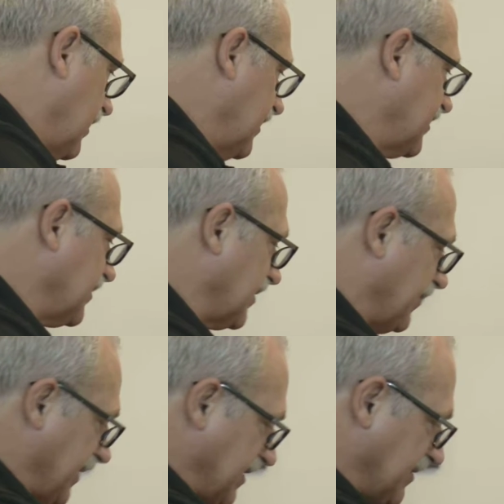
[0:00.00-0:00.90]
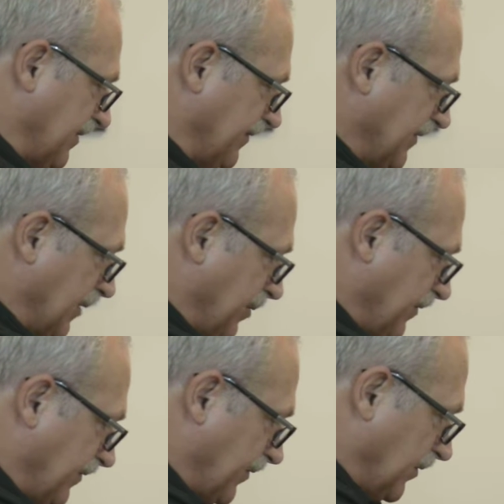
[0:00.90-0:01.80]
This is a piece of double
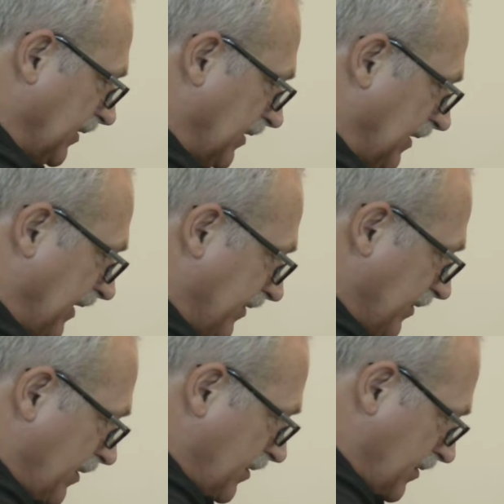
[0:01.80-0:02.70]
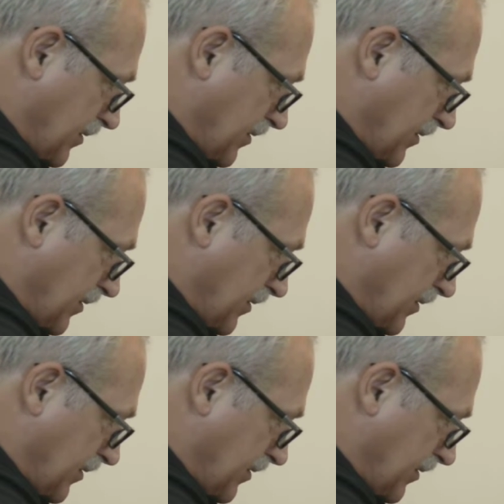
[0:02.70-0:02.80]
folded leather.